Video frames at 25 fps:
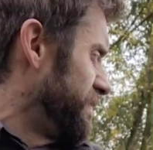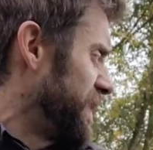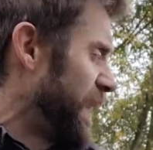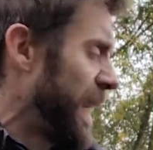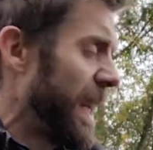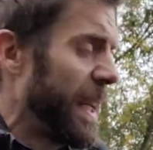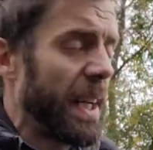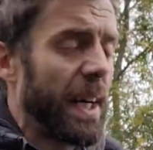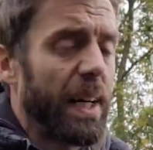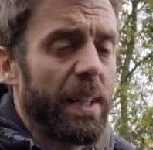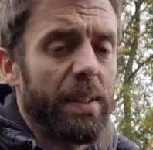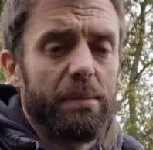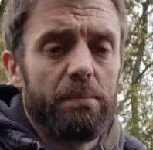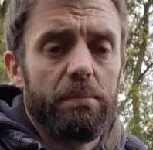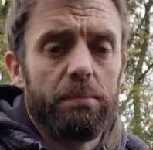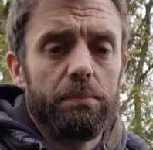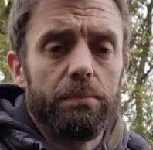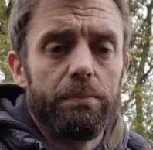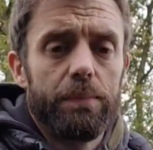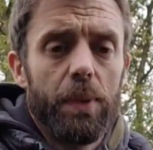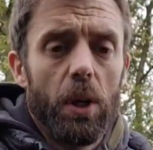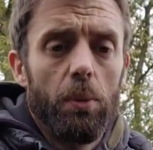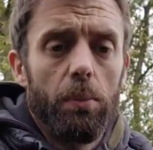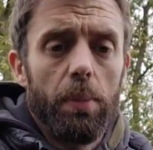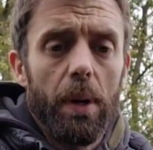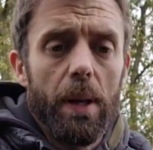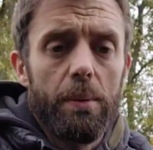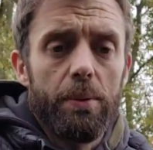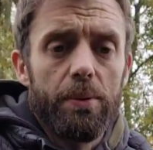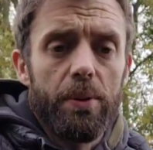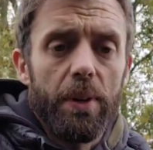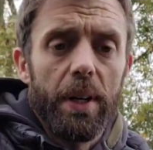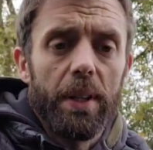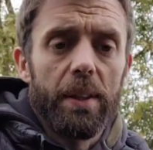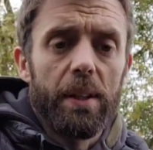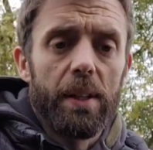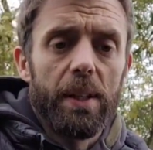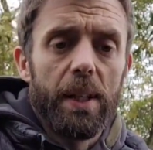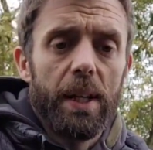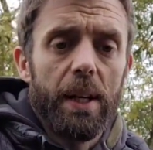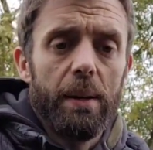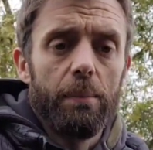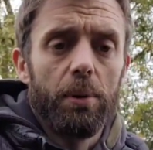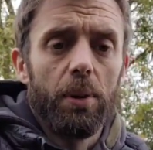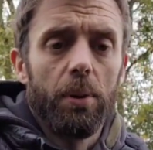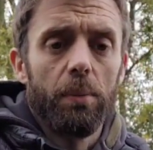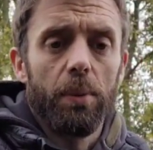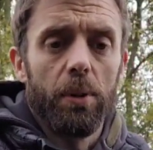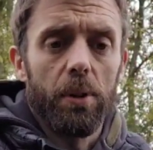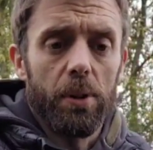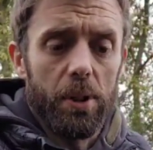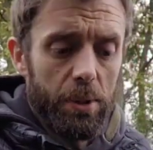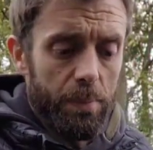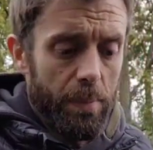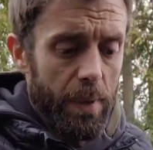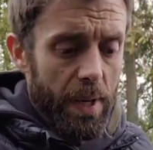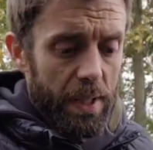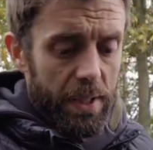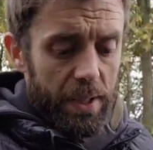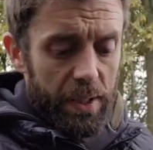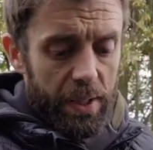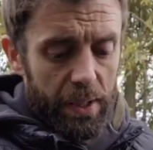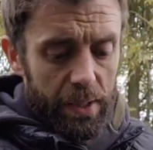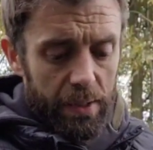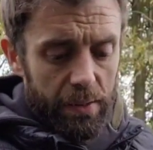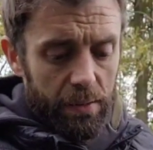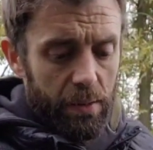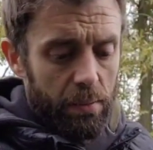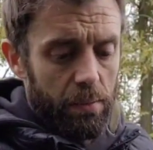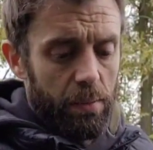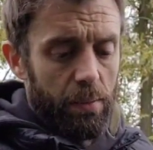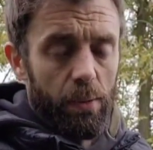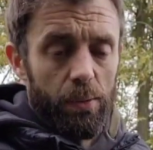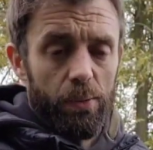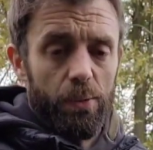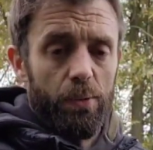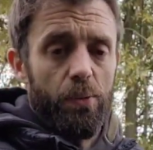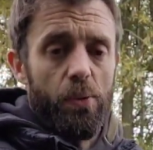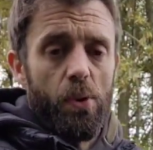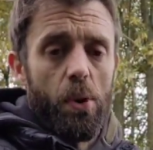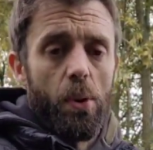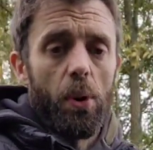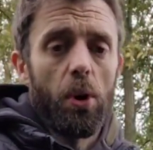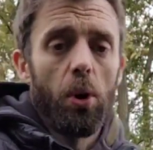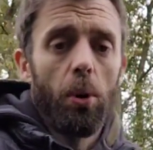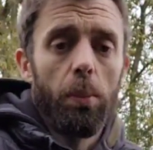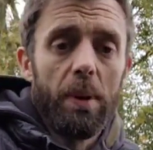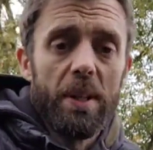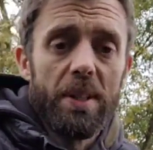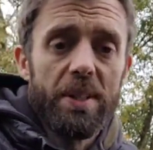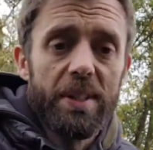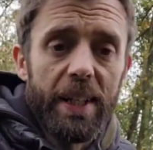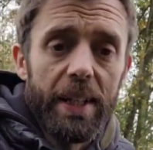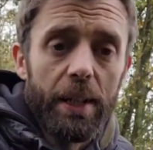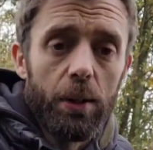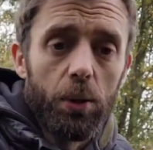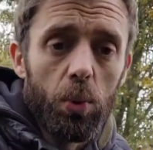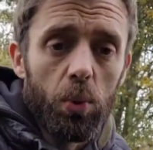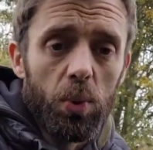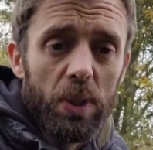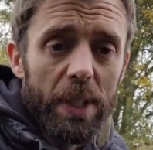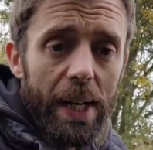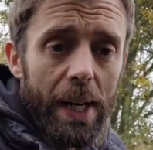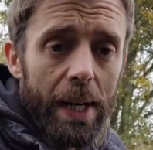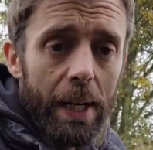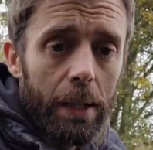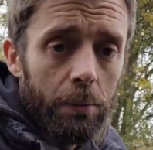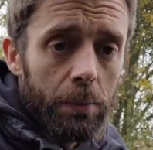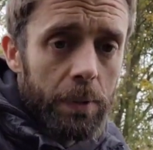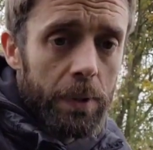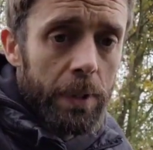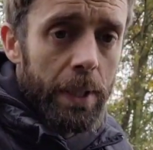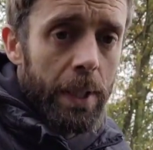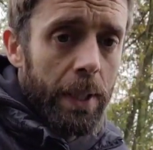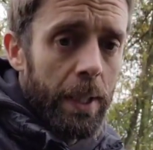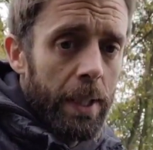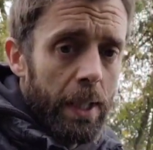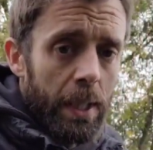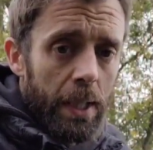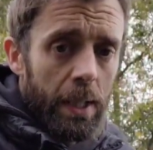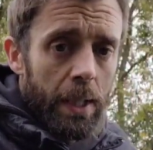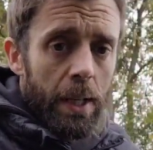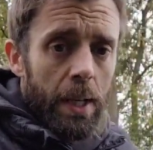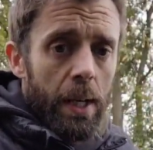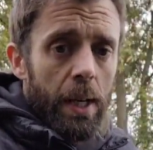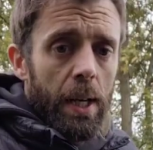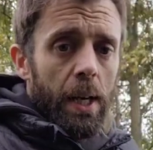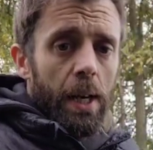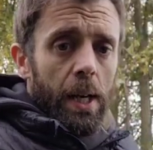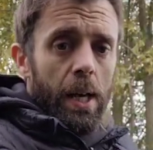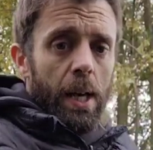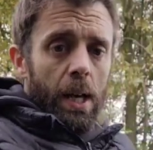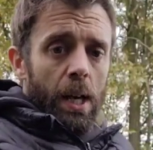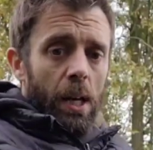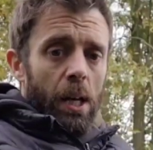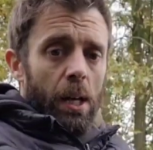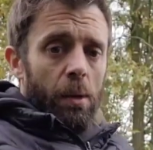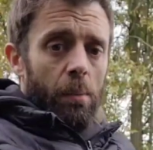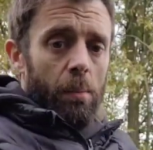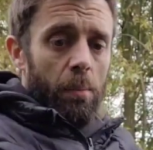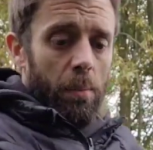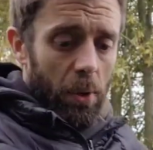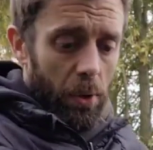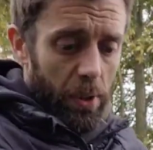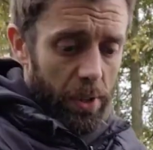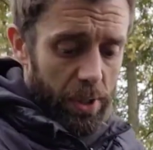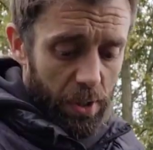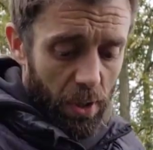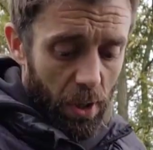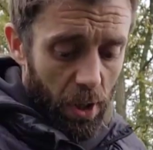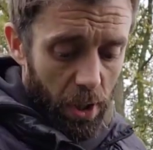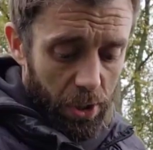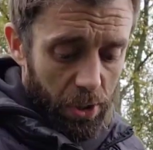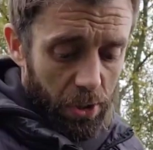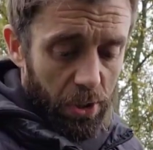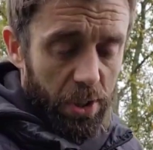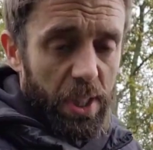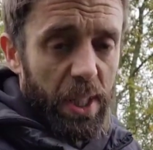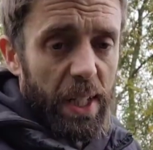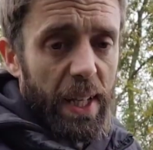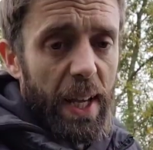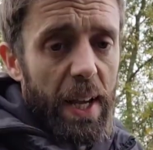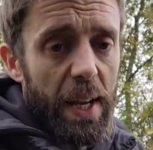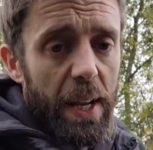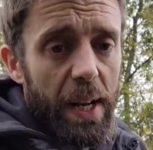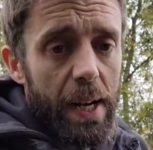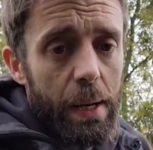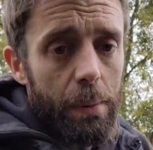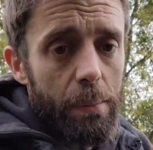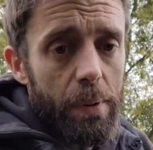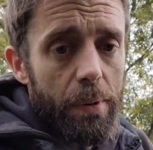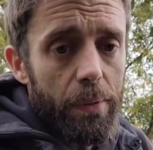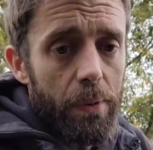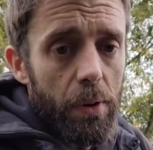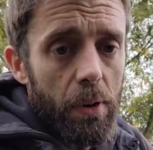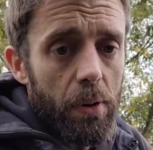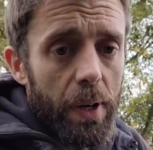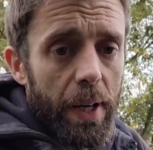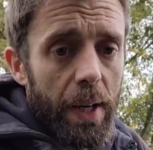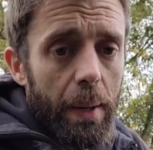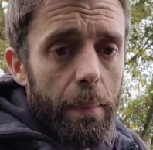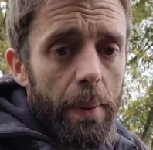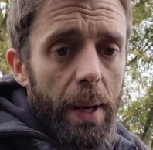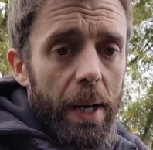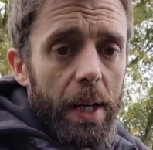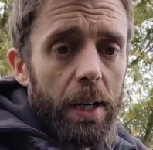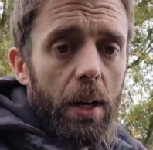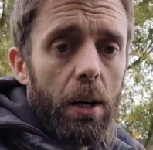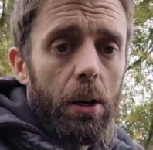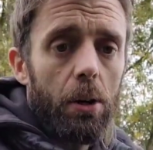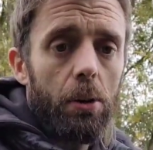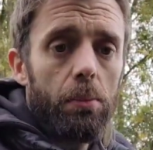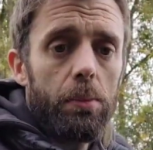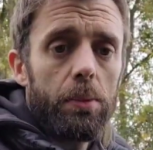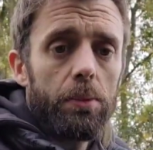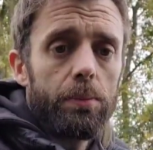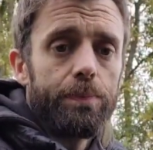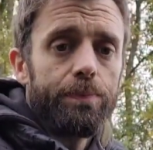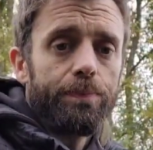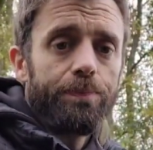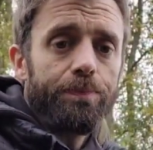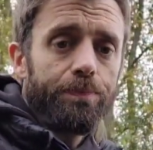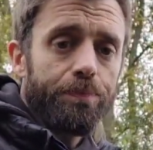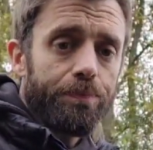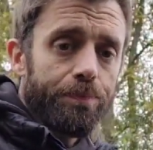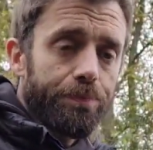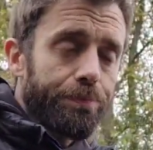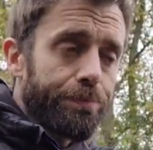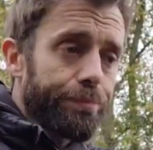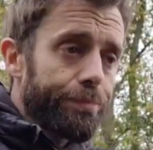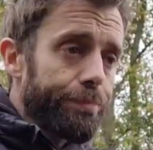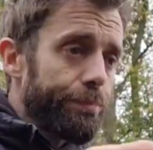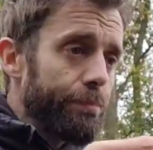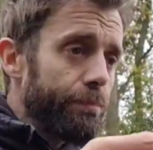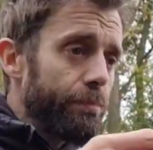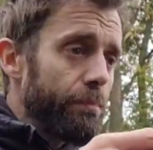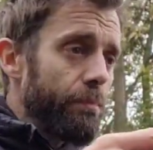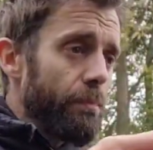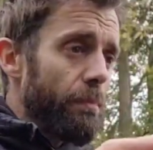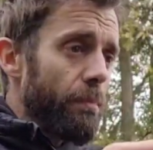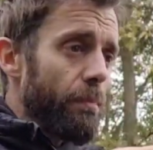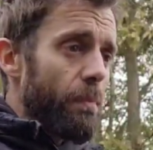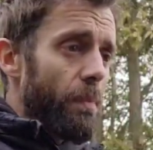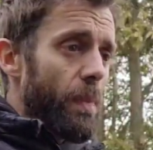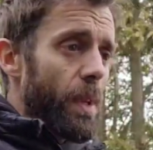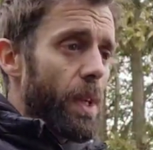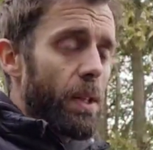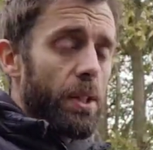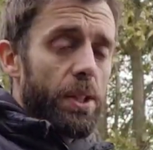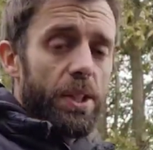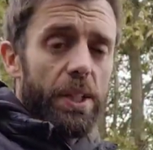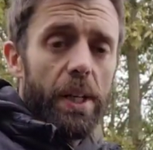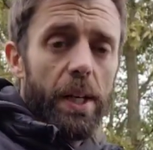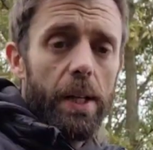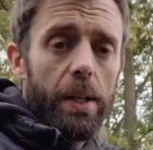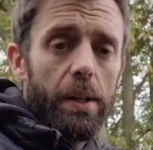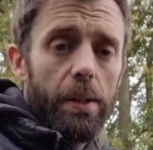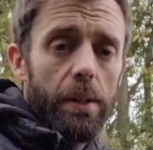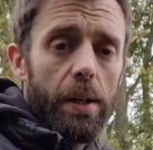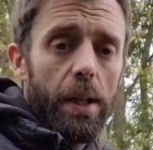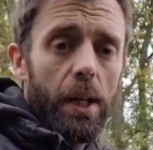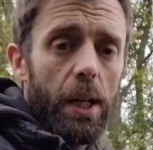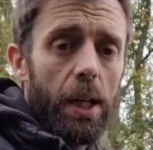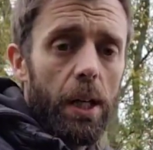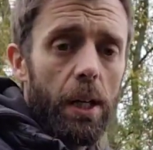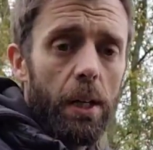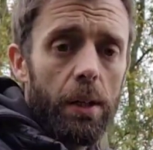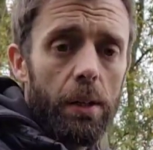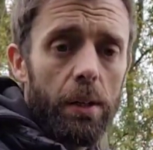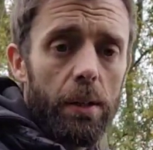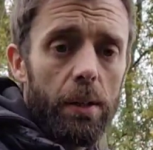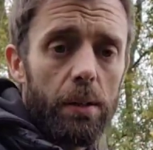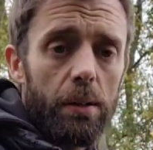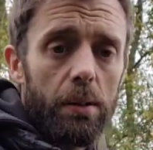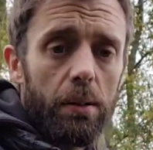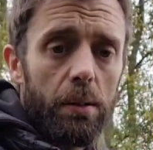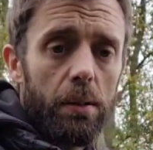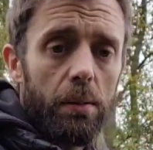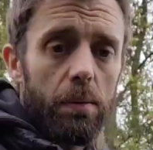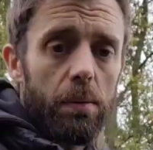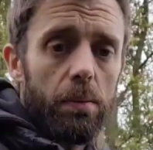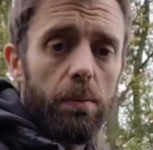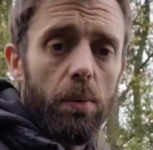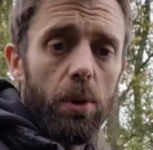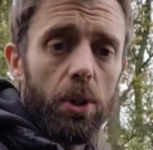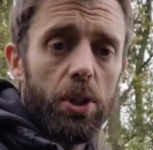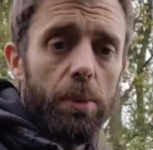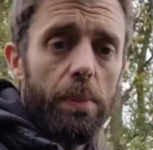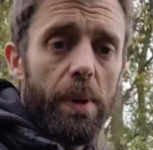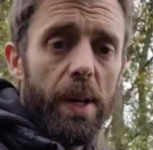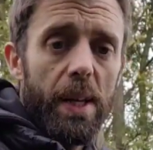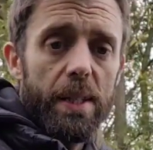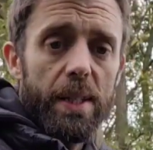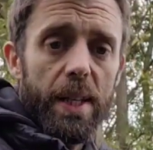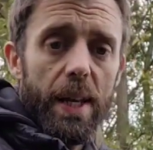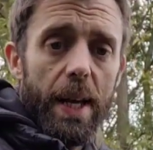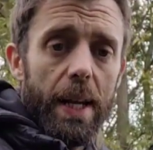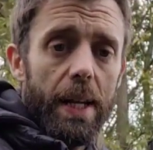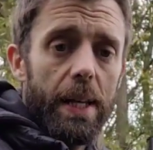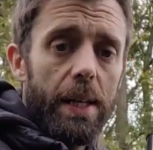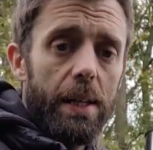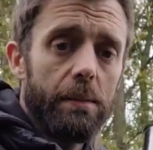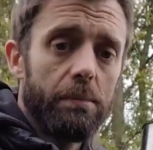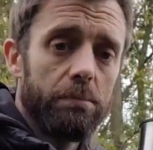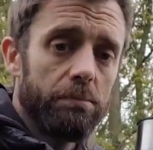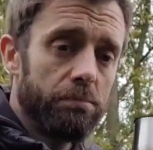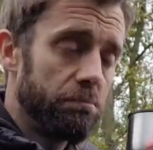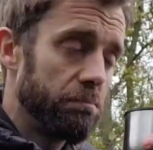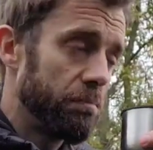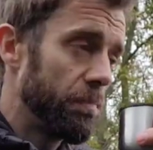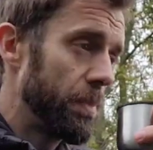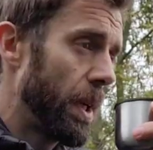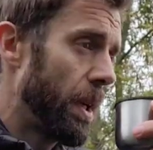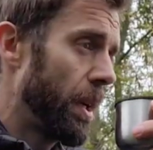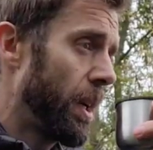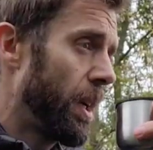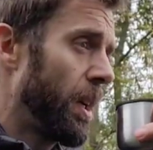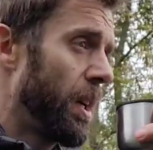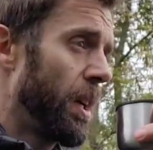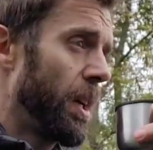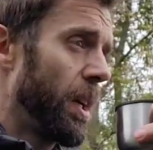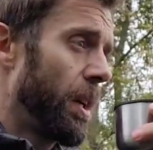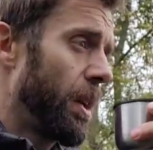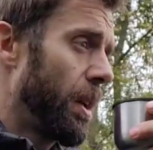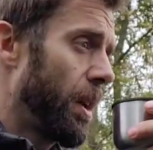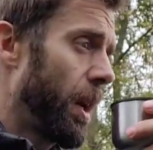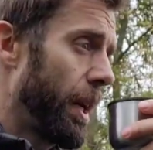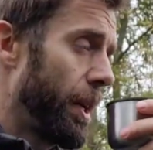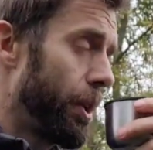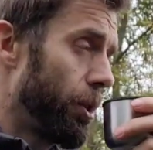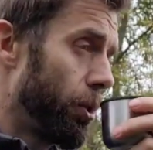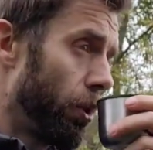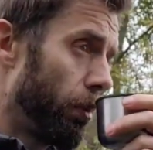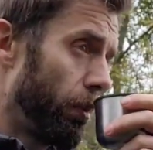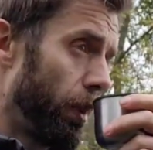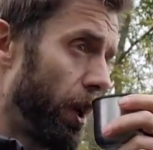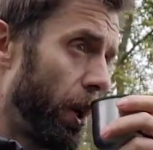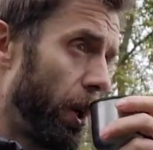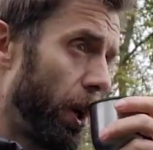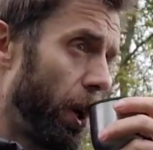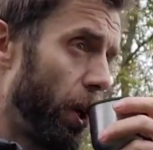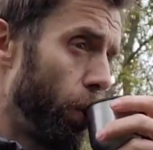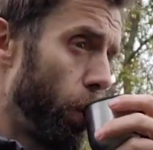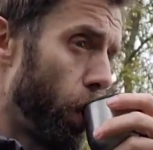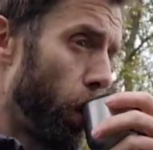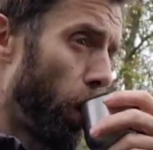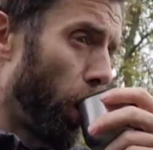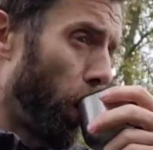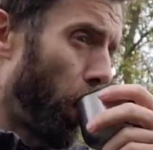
I ain't had no bleeps or anything yet, but I'm not expecting it. I threw a couple of singles out, but it's nice just to get out before I get back home and sit and watch a bit of telly, and like you normally do.